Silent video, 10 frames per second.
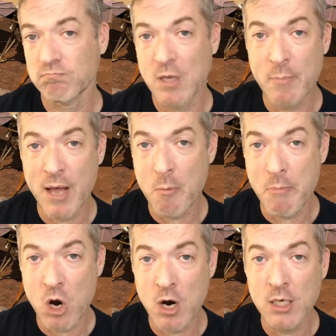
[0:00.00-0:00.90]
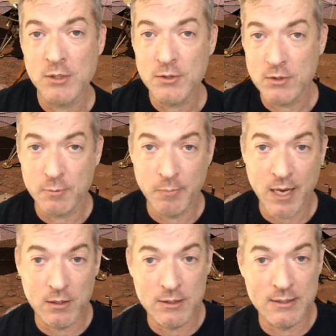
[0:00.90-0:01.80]
about Mars,
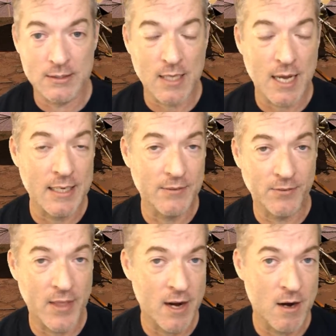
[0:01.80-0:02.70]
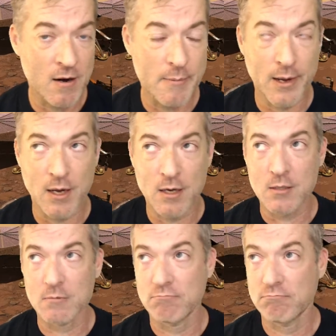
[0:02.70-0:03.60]
about science there, about